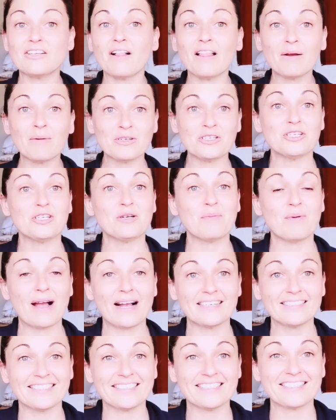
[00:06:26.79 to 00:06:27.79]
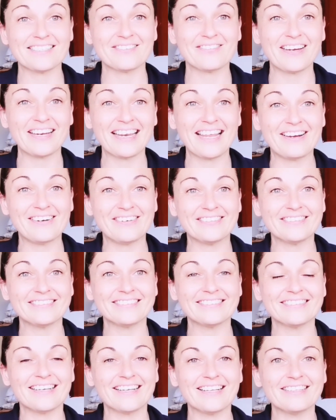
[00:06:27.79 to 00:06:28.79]
And that's all I want you to practice right
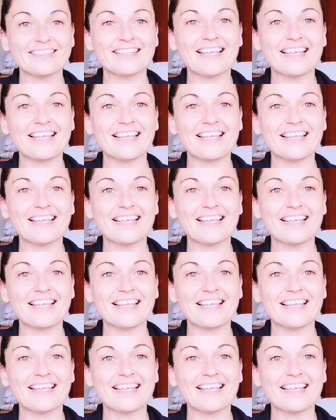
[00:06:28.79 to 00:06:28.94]
now.